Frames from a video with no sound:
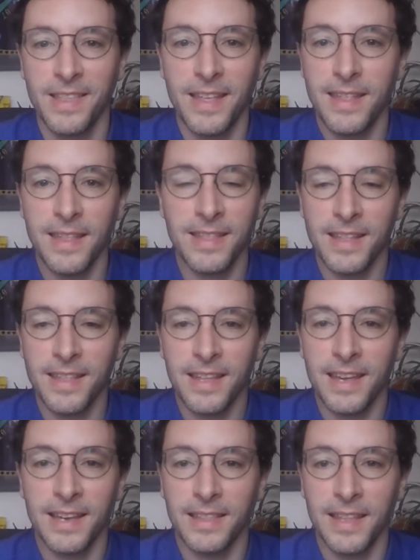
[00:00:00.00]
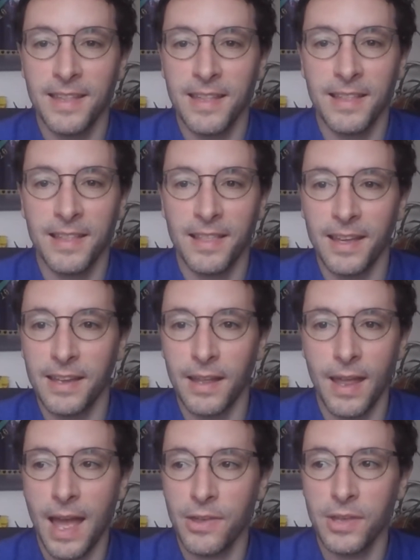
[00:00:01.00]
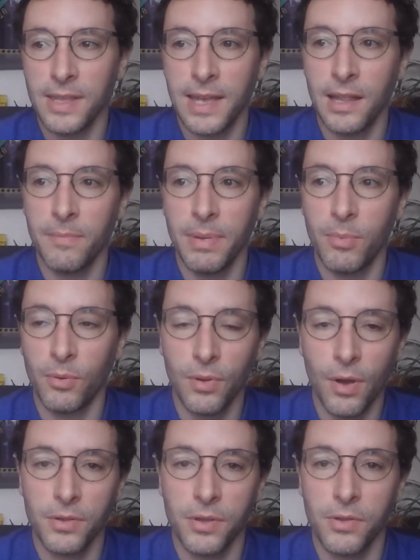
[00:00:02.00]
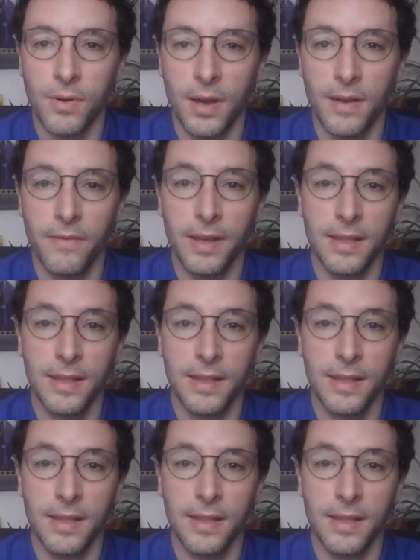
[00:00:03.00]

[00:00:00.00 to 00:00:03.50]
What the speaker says: This isn't a stick. This isn't like actually telling people not to drive.